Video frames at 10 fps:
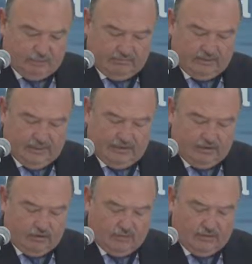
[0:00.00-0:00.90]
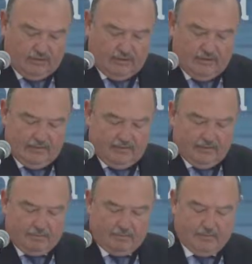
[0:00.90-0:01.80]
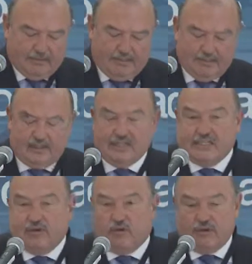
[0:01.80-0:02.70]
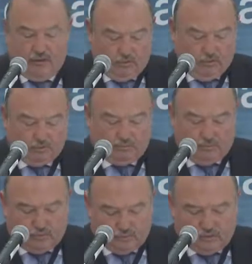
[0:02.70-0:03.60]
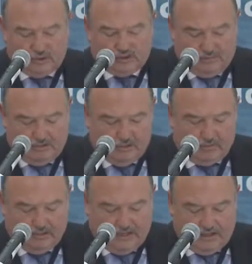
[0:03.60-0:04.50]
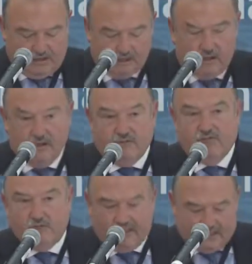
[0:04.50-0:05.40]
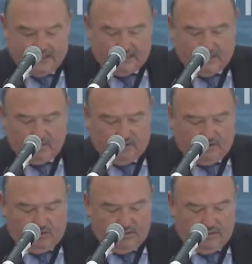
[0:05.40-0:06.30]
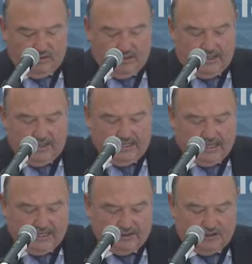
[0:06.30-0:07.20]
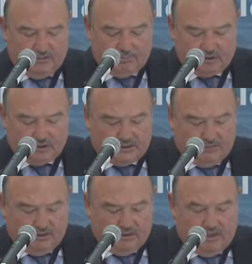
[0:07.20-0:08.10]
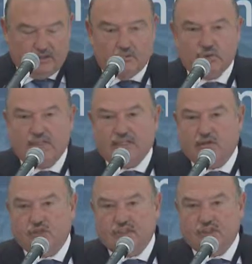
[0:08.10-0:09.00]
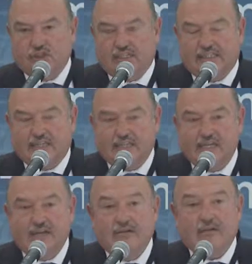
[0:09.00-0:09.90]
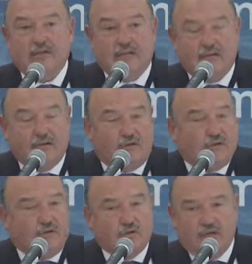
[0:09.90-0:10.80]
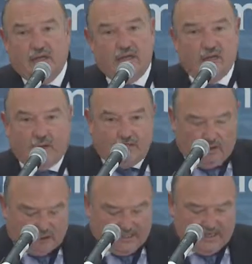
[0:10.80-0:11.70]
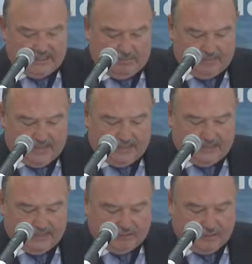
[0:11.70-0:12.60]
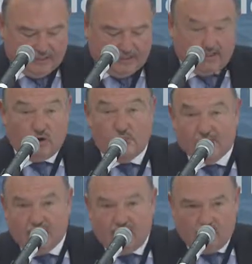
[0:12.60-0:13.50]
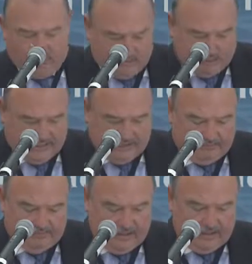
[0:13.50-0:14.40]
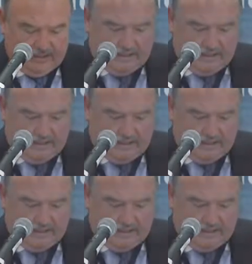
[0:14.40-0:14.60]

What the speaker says: services and markets, foster economic growth, as well as to improve the digital contents industry and any other commercial or industrial activity. In addition, the availability of public information by